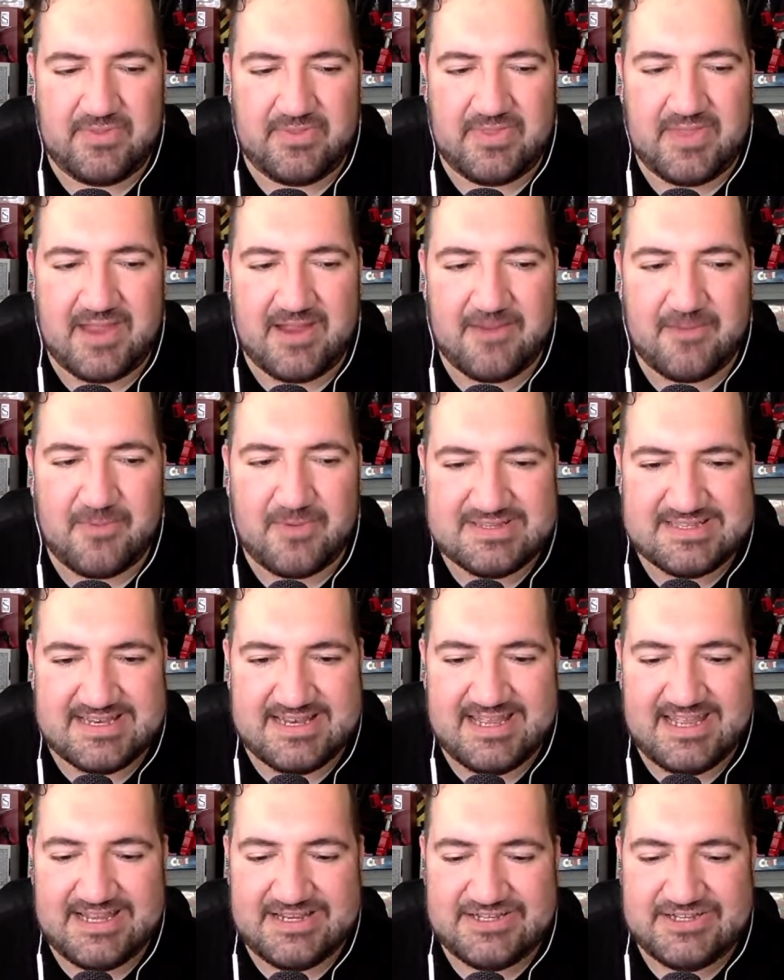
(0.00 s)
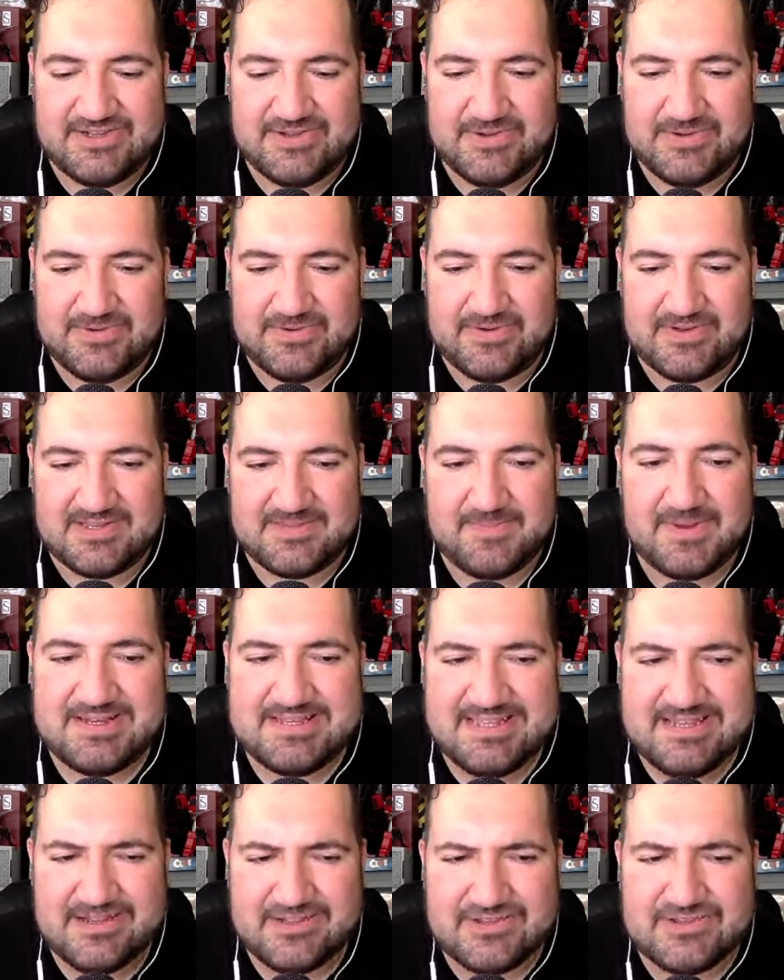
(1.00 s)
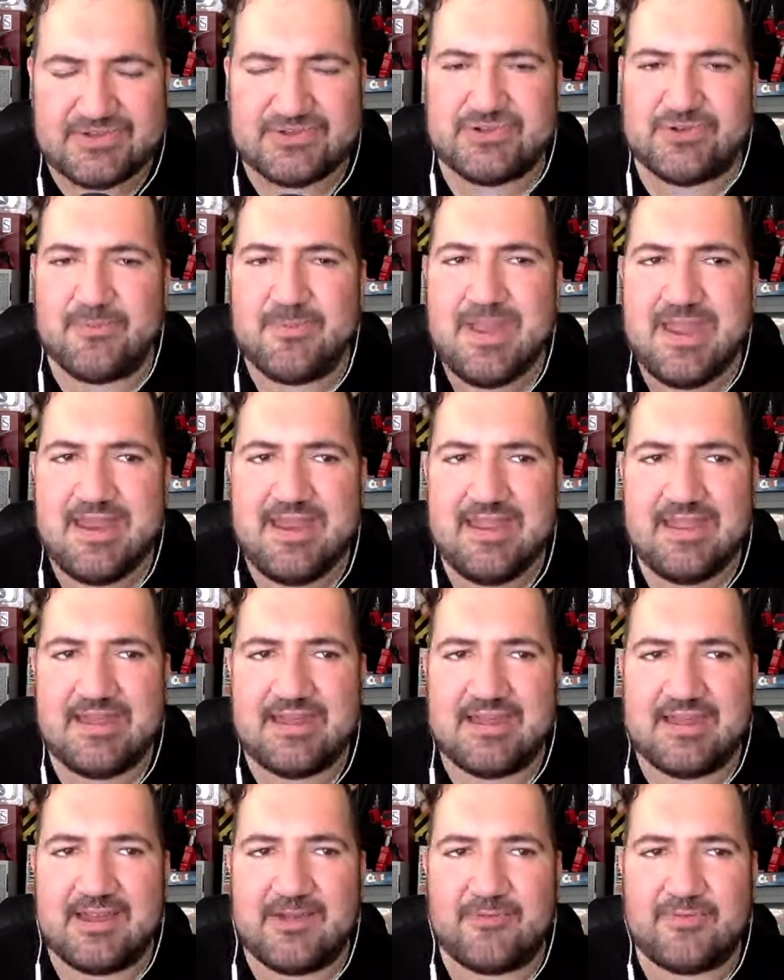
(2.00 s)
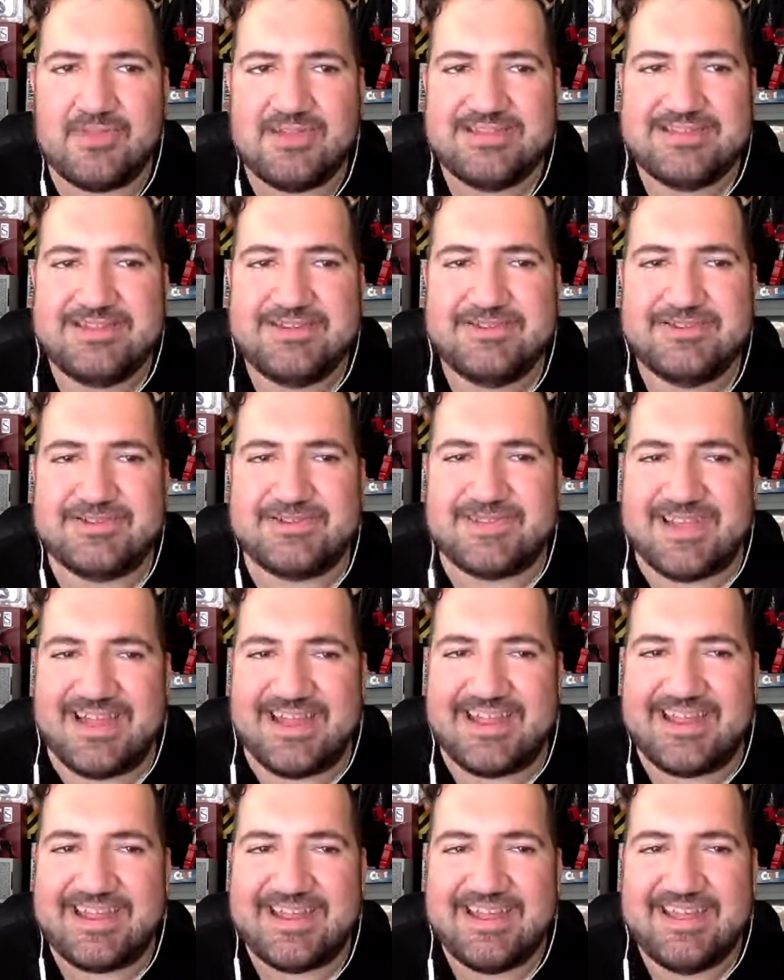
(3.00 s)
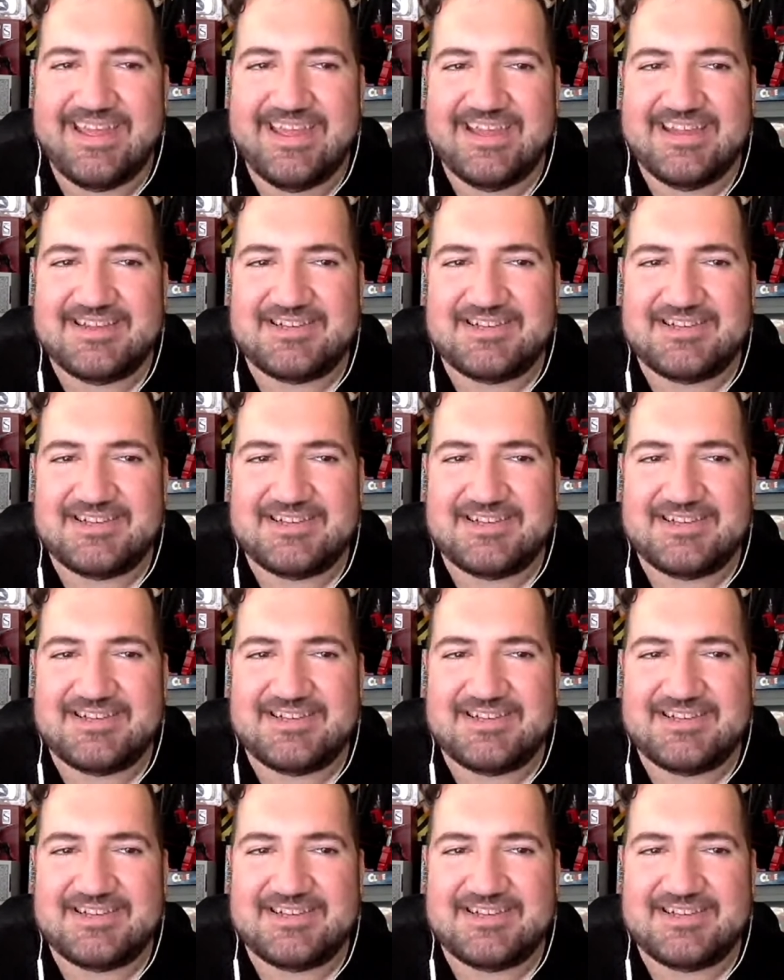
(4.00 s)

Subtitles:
there was an issue, especially on social media, if these dudes are like